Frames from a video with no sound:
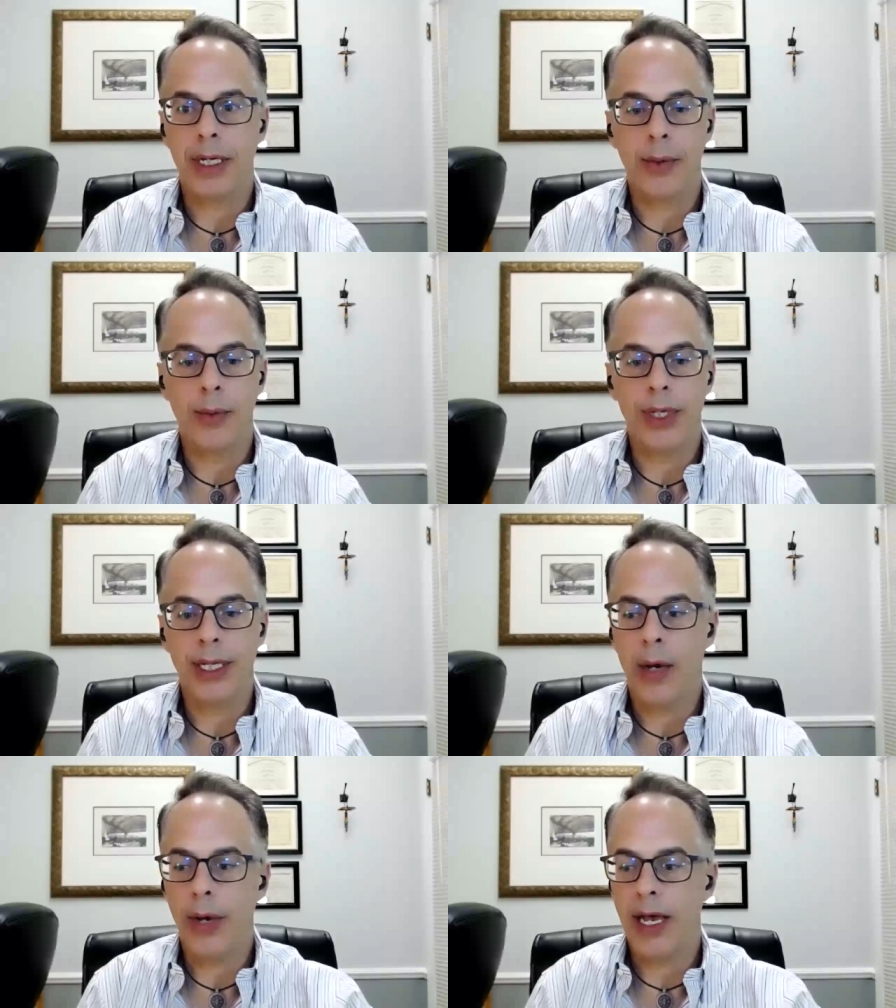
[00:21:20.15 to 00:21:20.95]
And then we
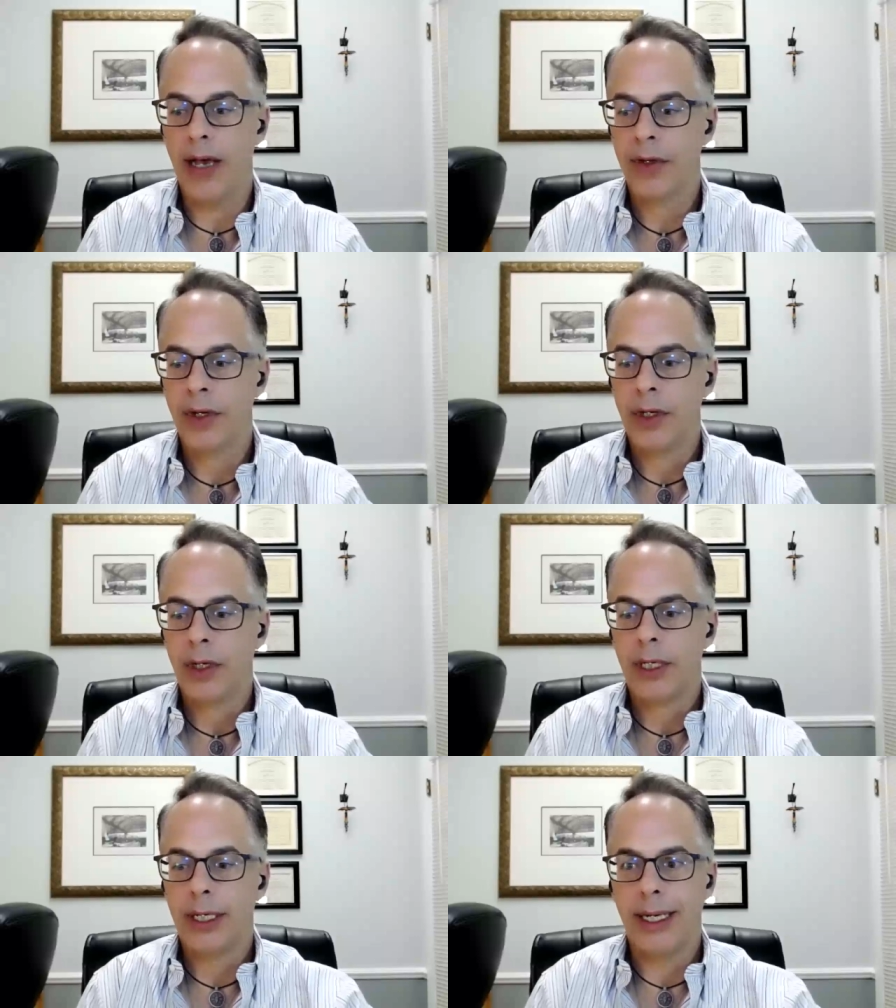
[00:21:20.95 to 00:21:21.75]
now have
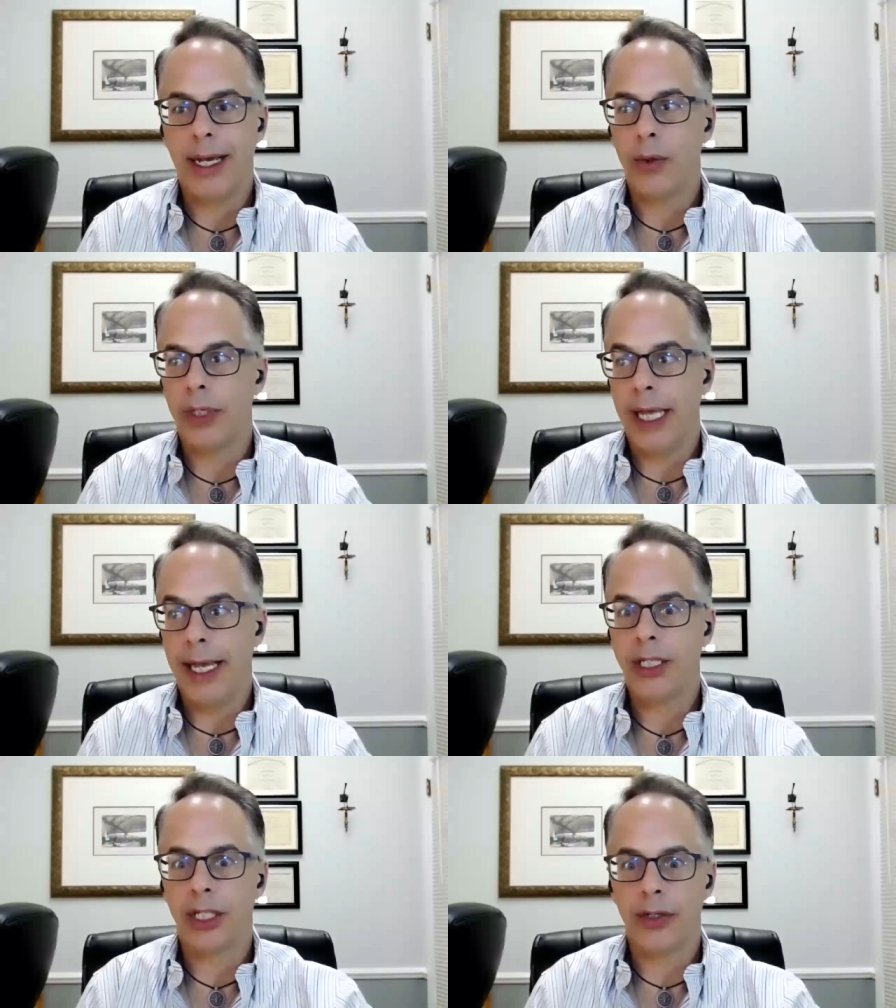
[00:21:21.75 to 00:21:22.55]
not only
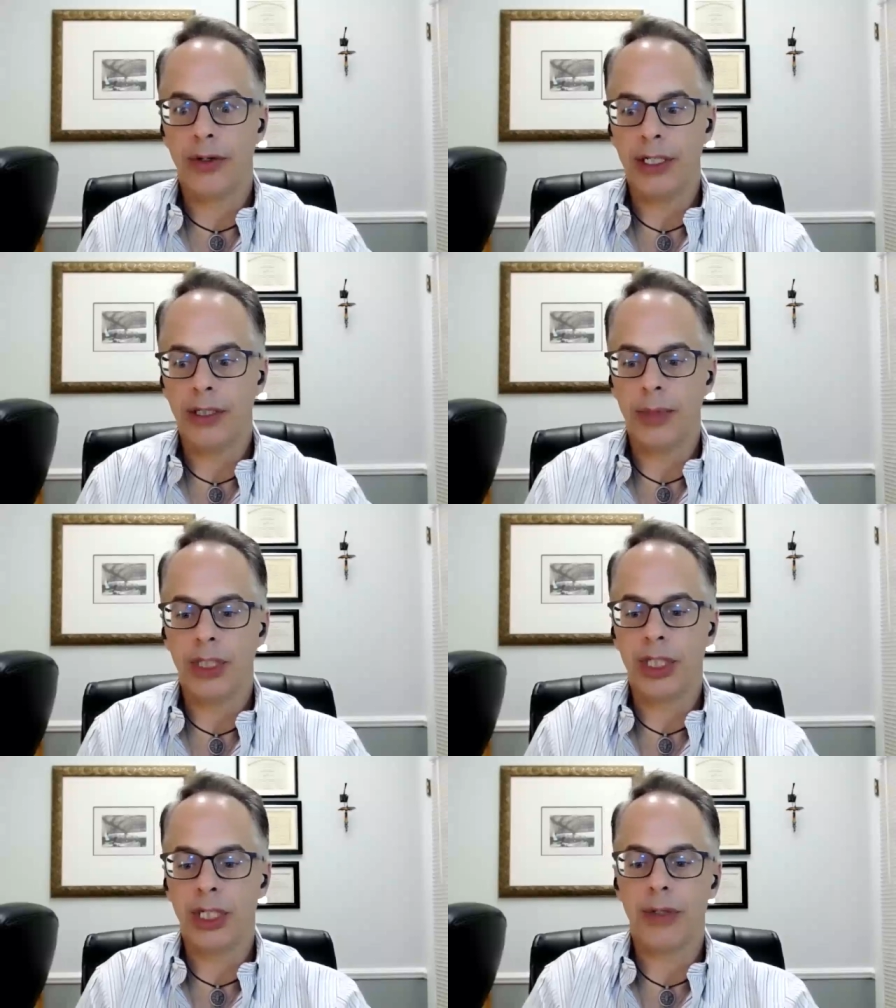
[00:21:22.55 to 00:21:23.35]
a generation, but
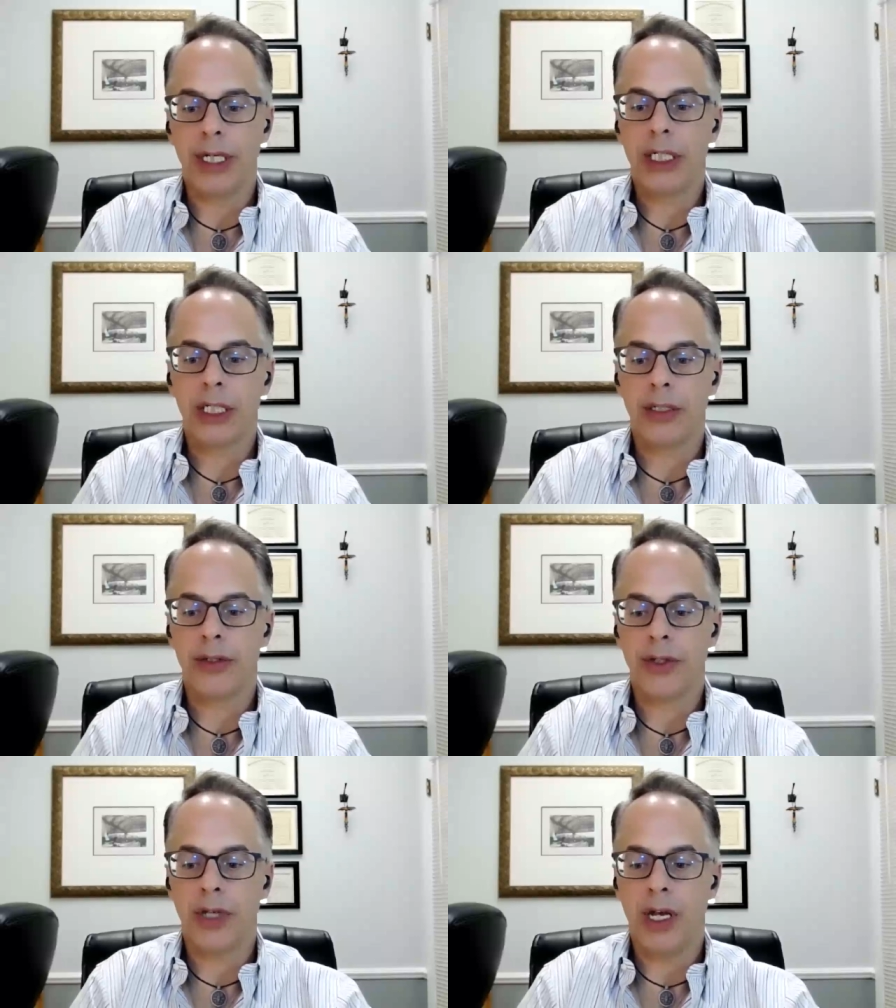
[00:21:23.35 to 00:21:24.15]

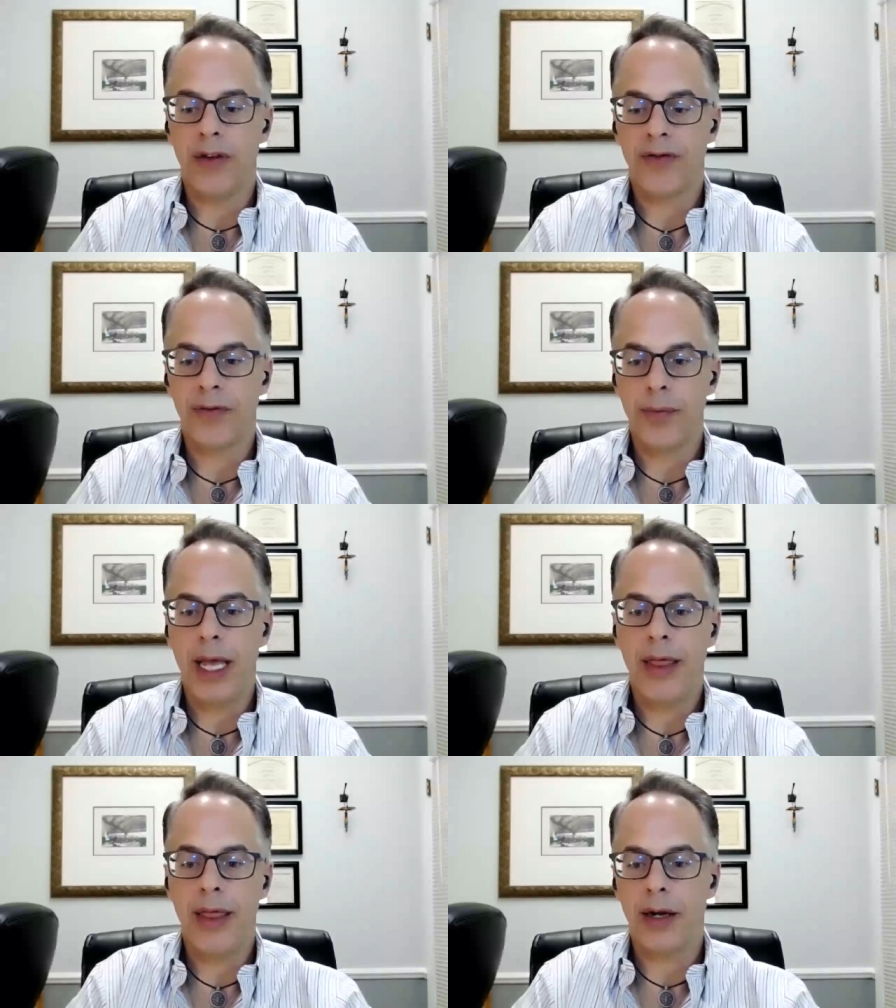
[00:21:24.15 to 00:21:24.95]
generations of
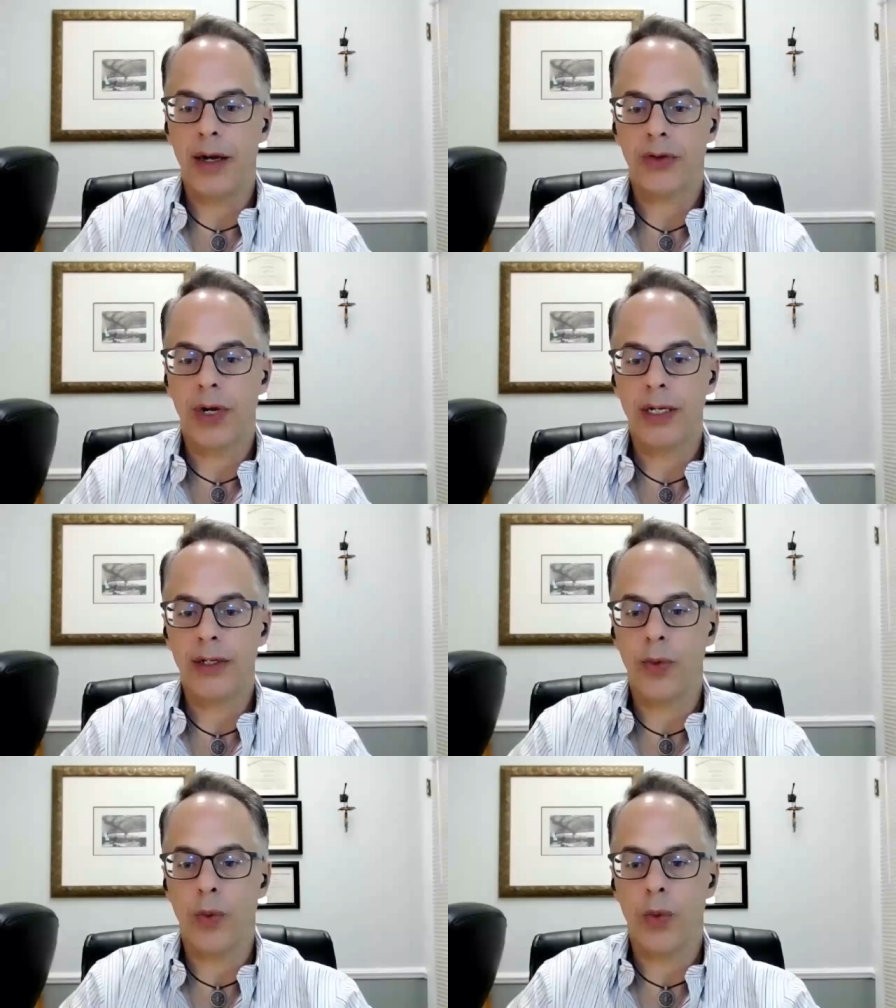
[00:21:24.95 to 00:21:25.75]
men that are
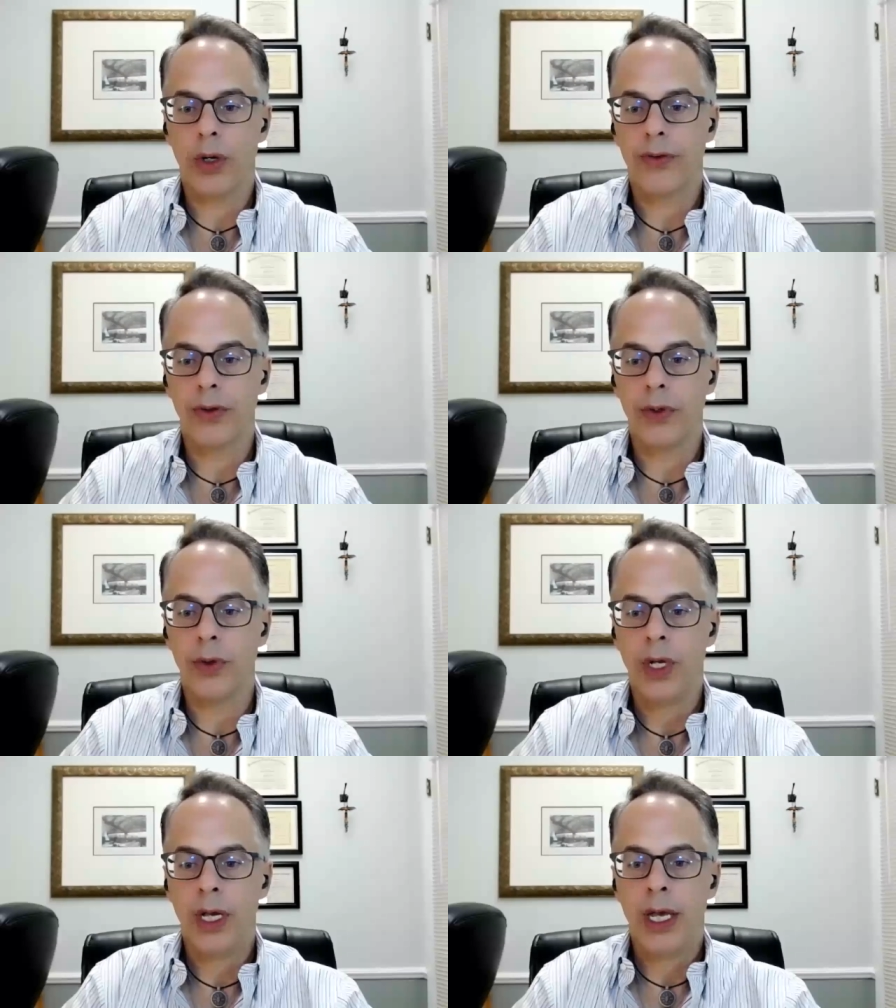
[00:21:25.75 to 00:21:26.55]
trying to work
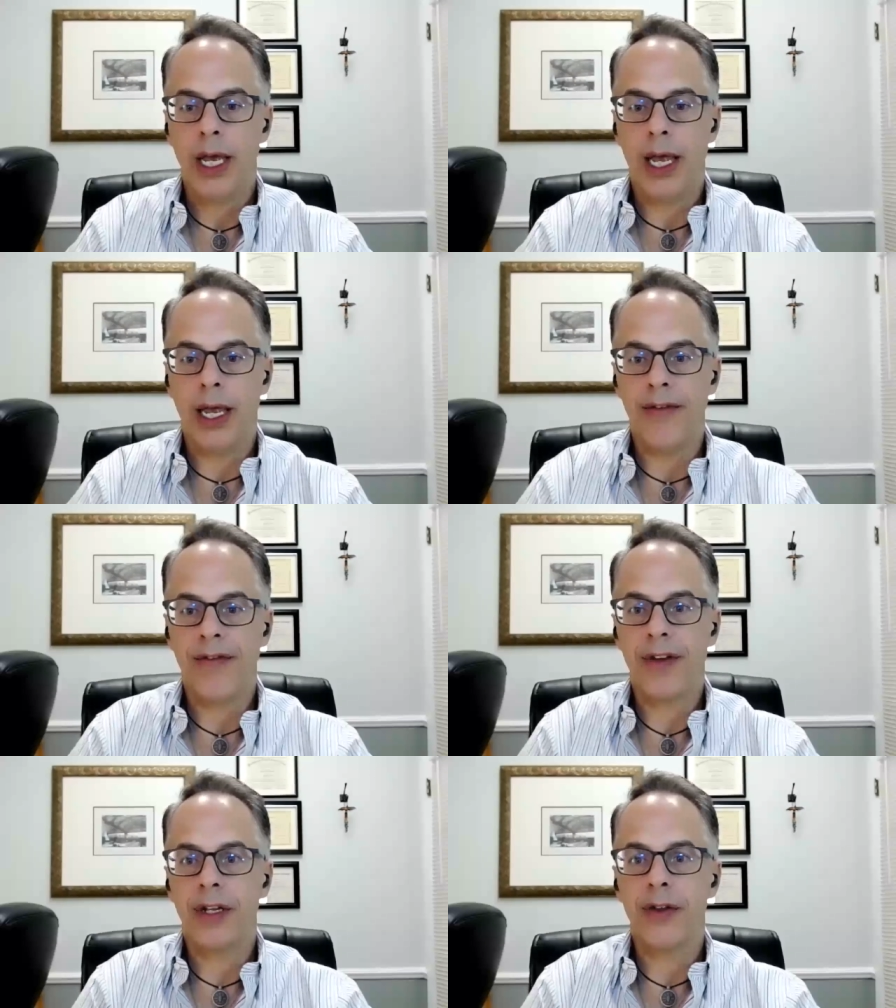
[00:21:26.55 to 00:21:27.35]
through and
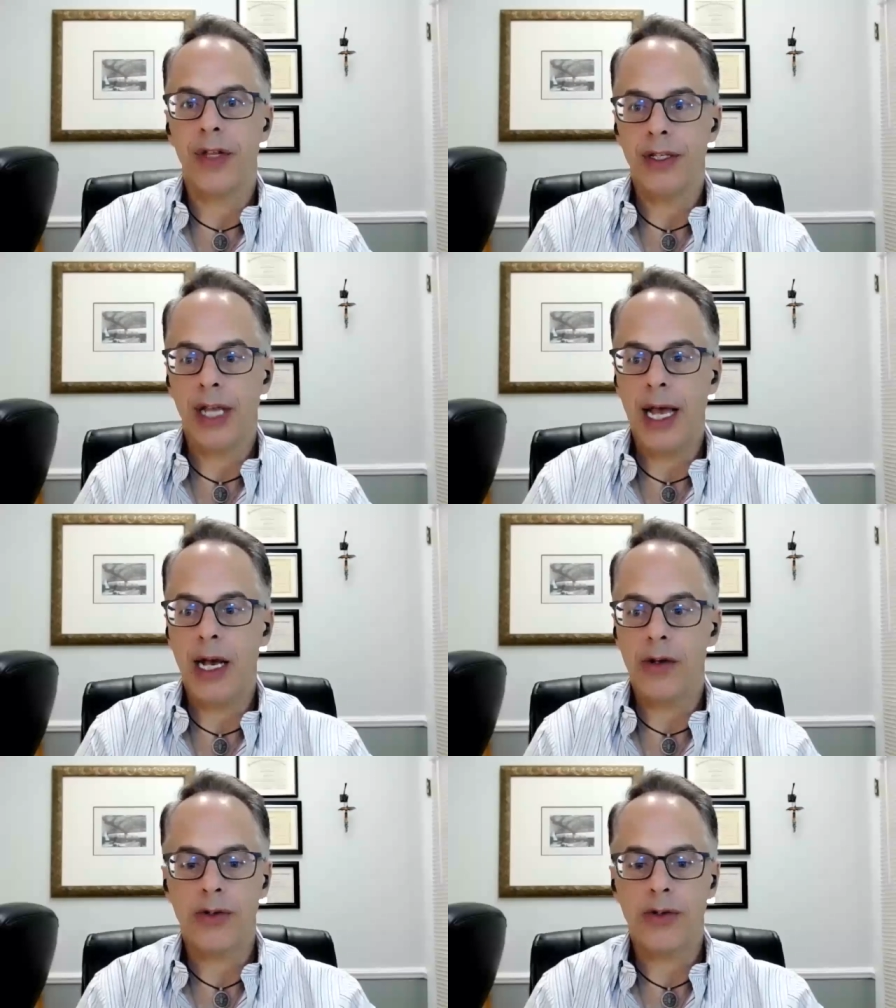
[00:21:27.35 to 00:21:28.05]
figure this out.